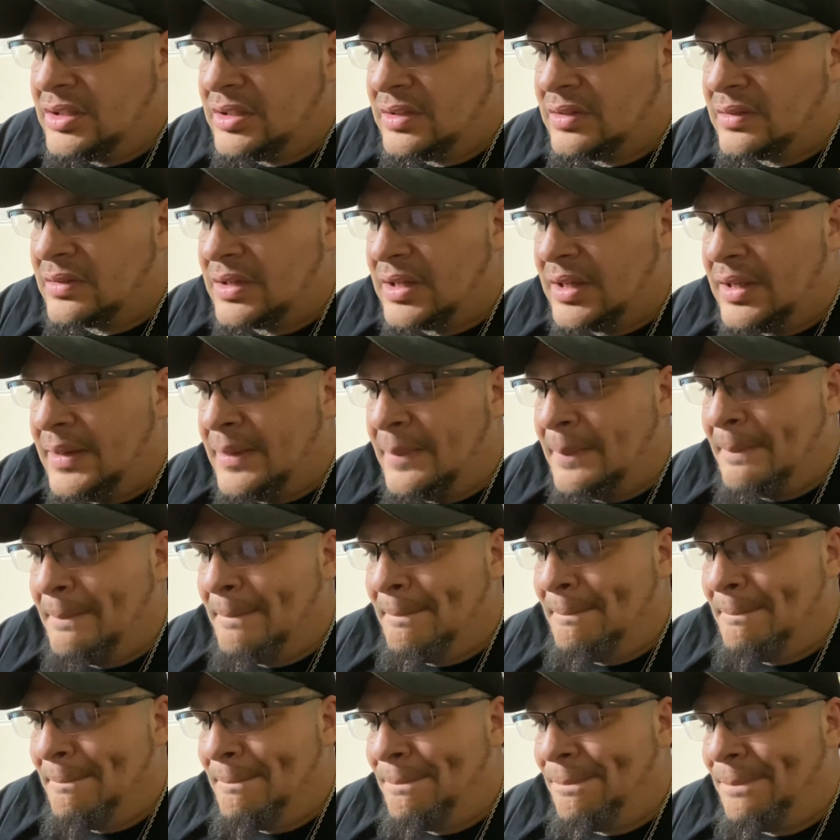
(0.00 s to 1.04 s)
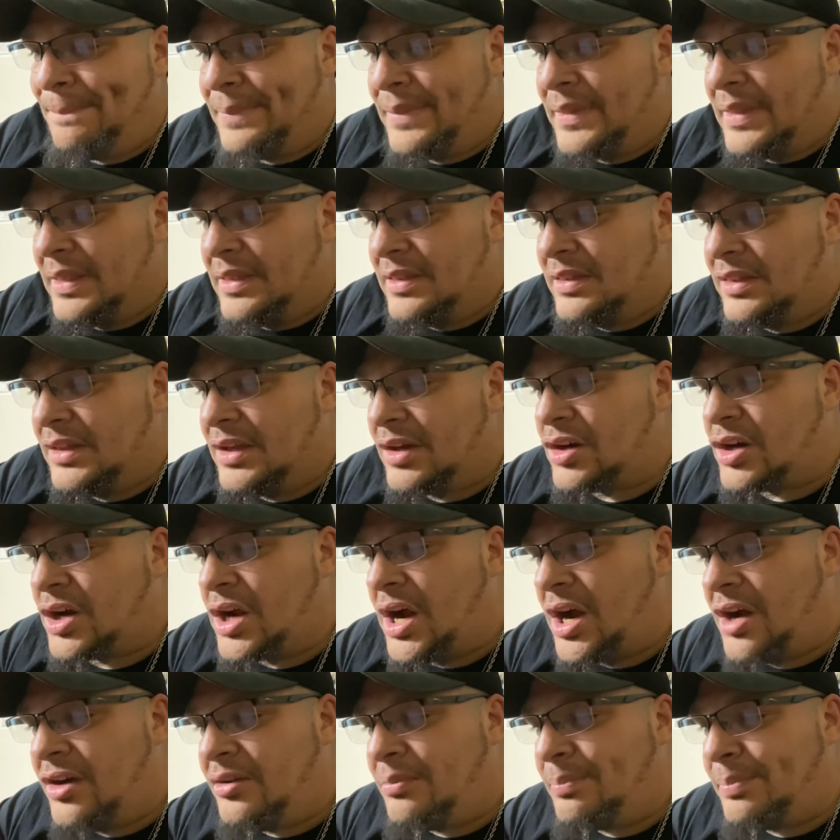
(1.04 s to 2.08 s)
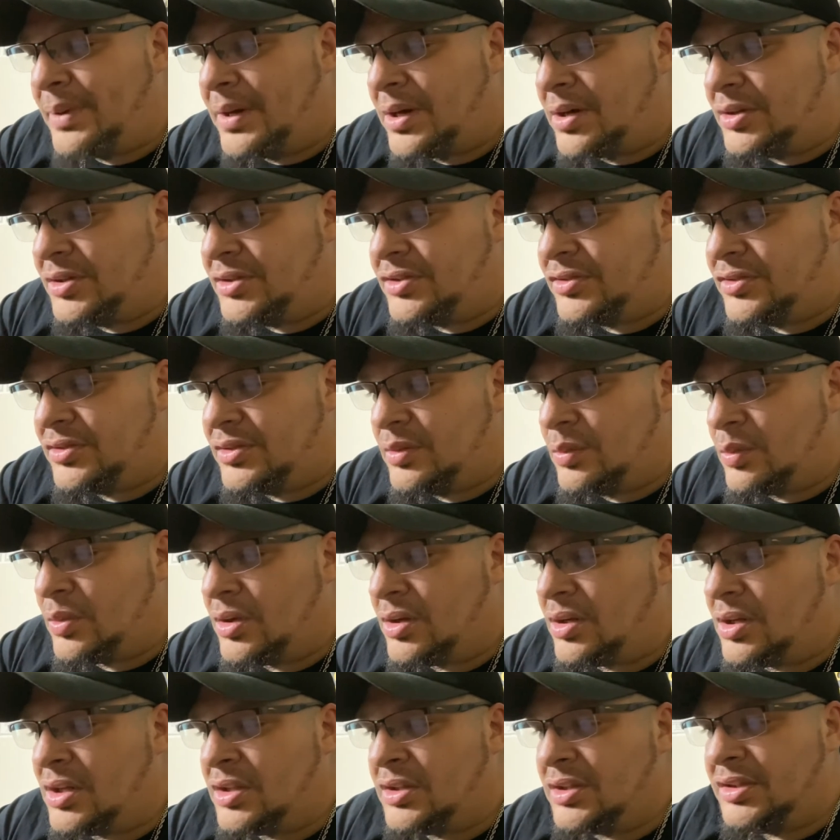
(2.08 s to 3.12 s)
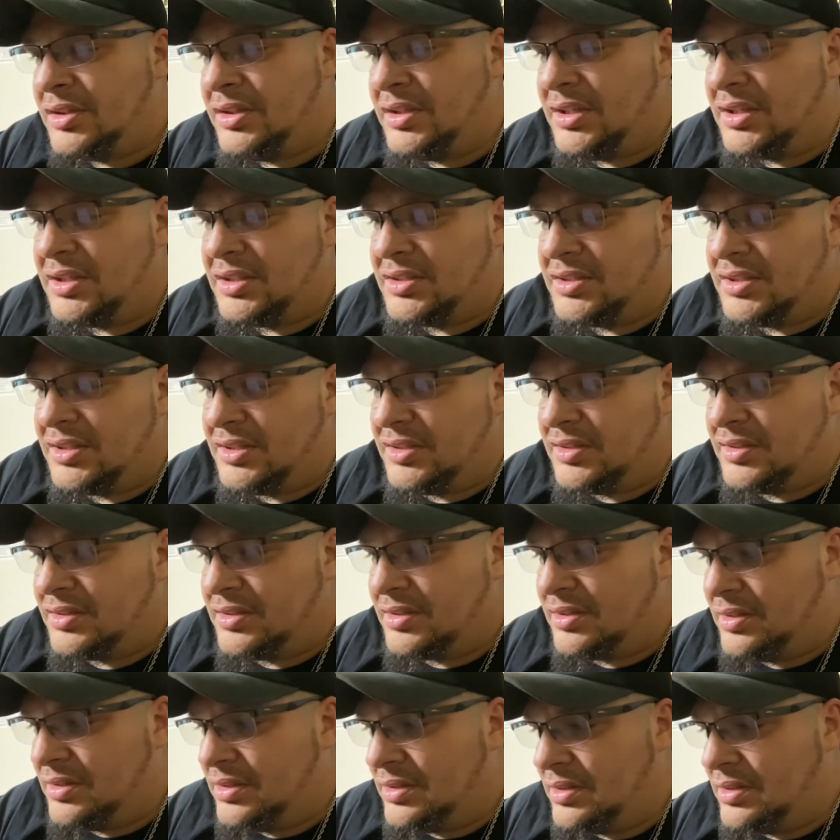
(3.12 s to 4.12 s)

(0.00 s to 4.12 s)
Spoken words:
Okay? Their counterparts were other deities